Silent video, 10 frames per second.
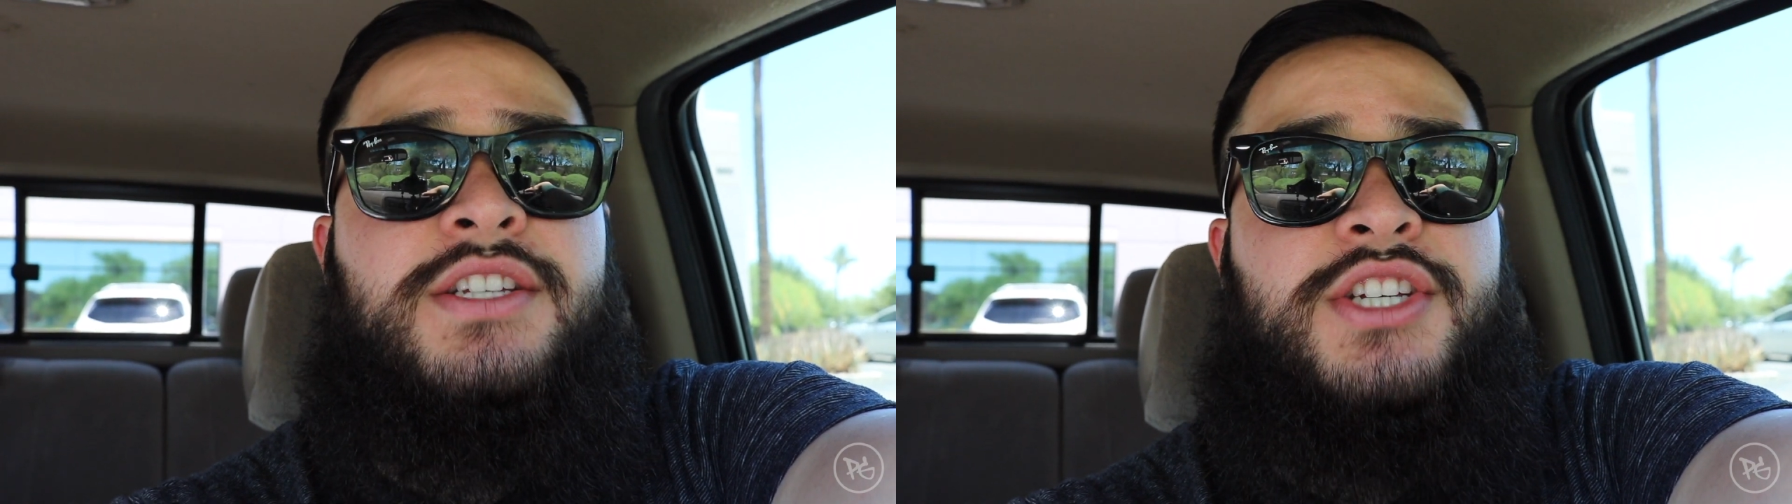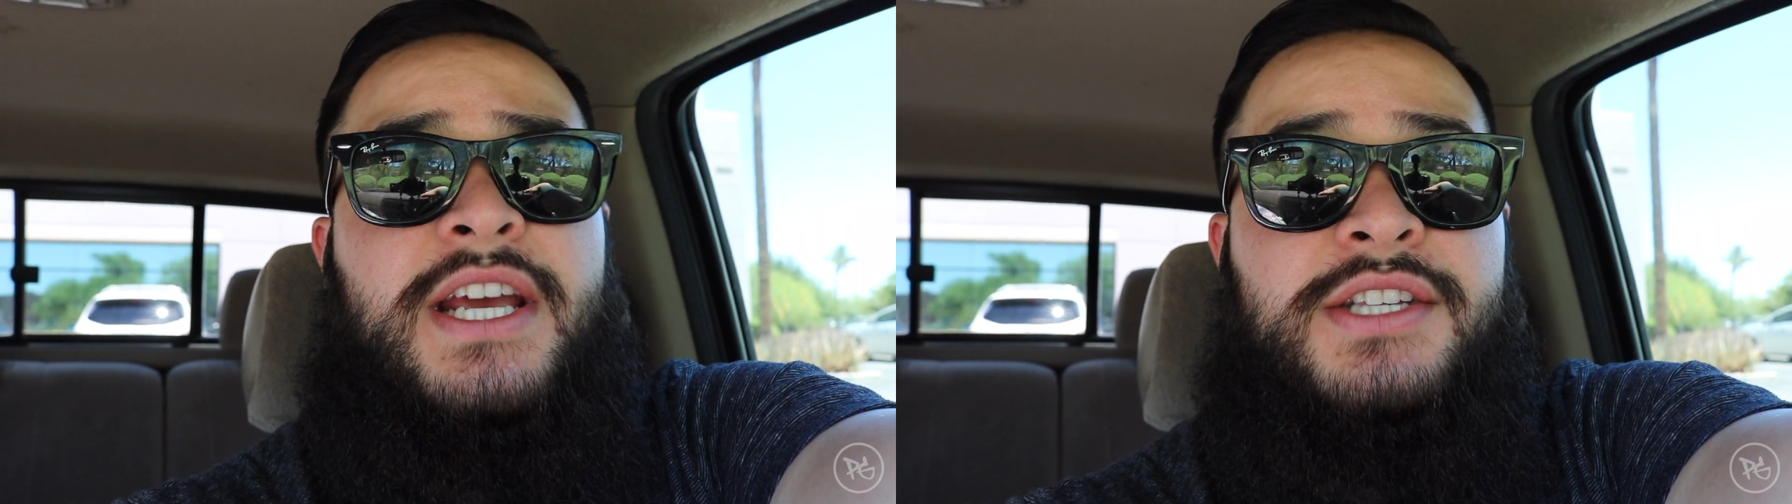
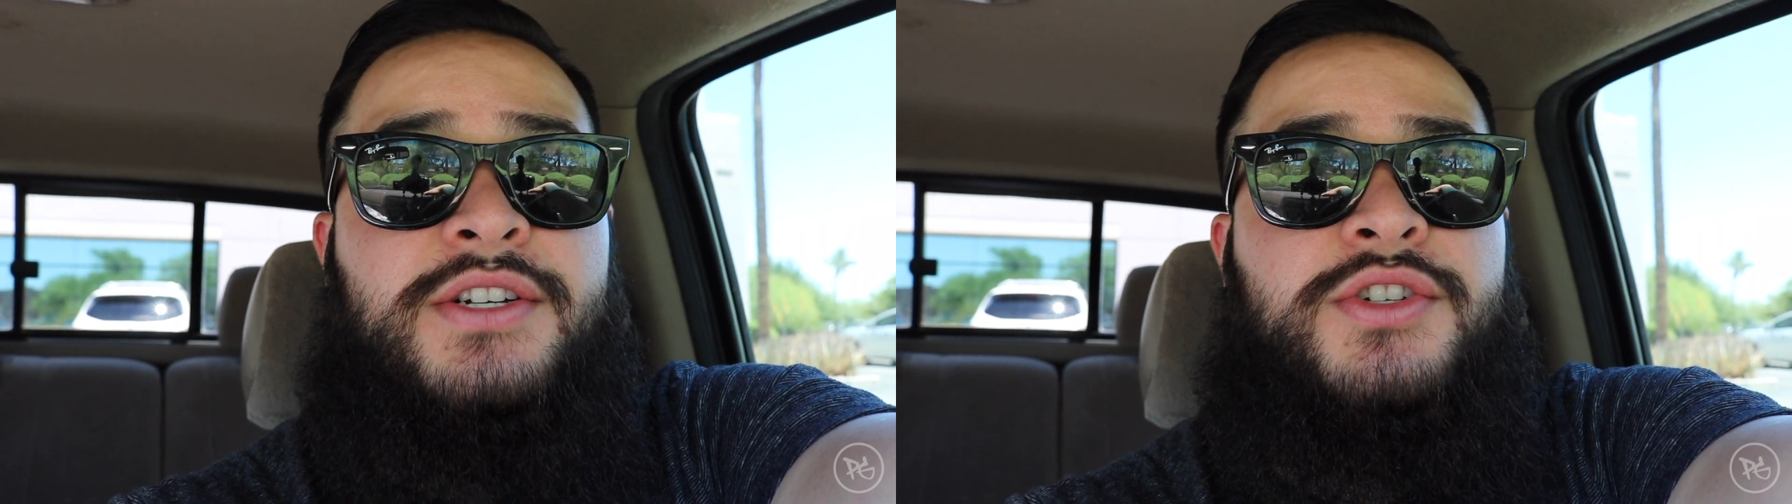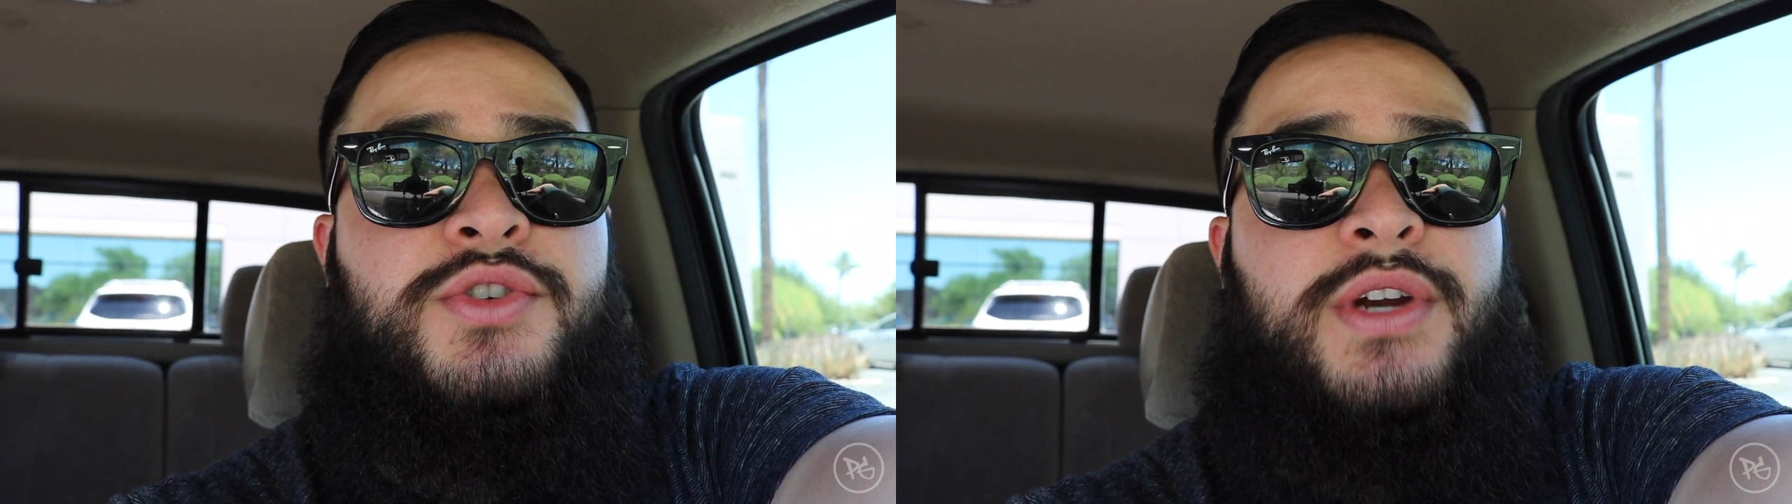to chase
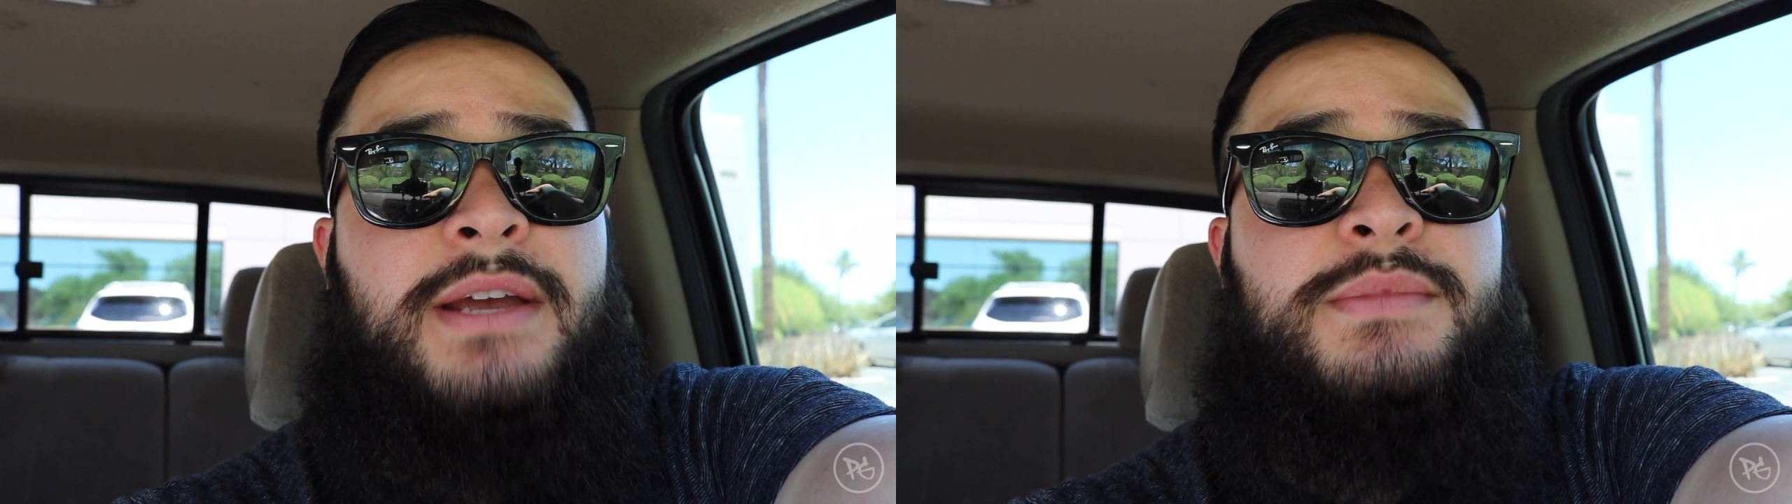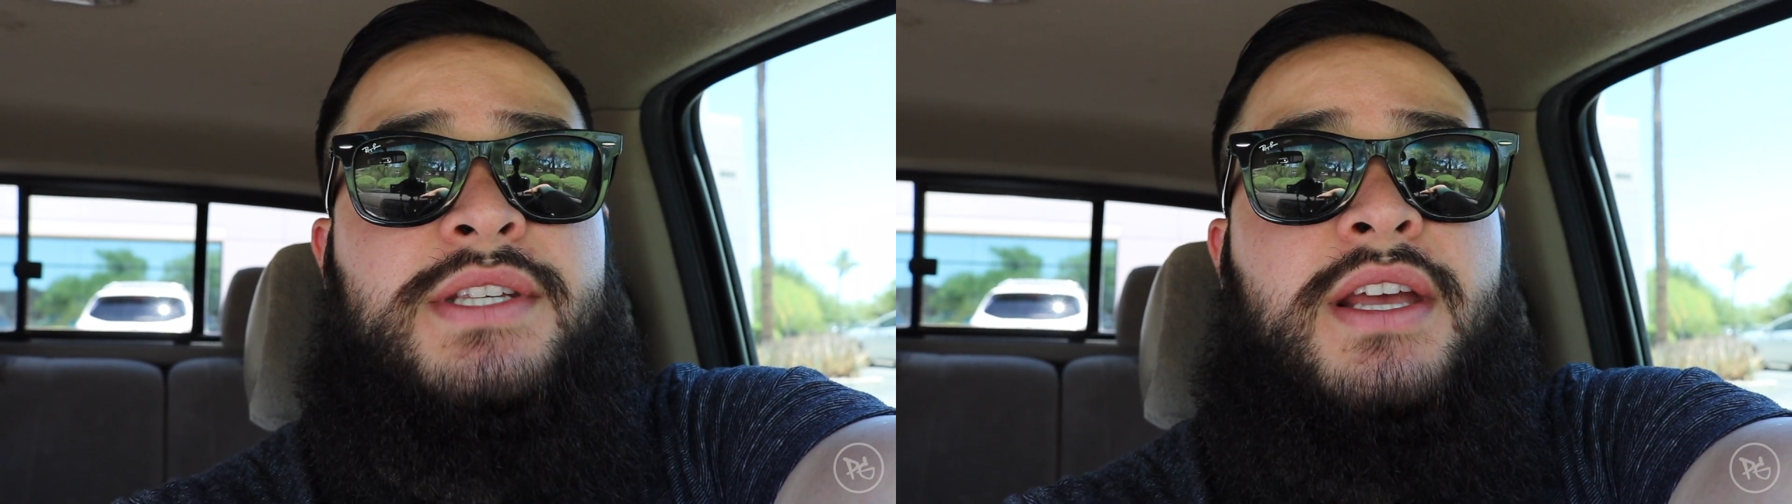your
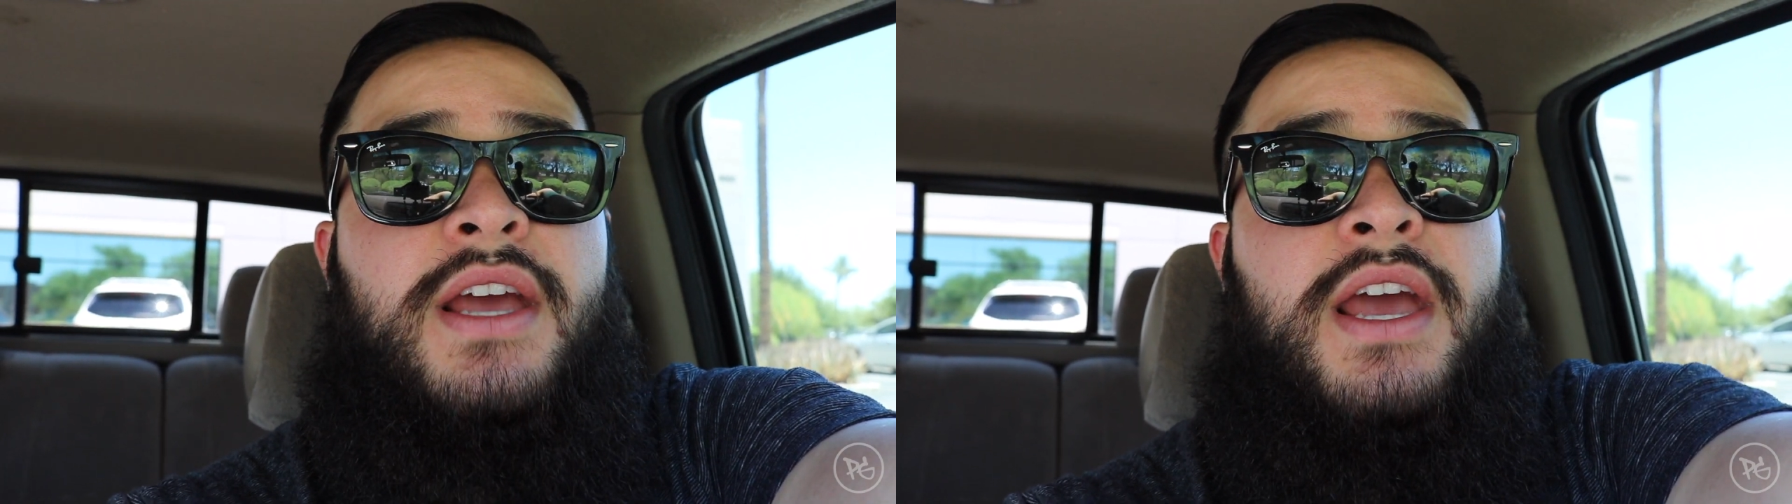dreams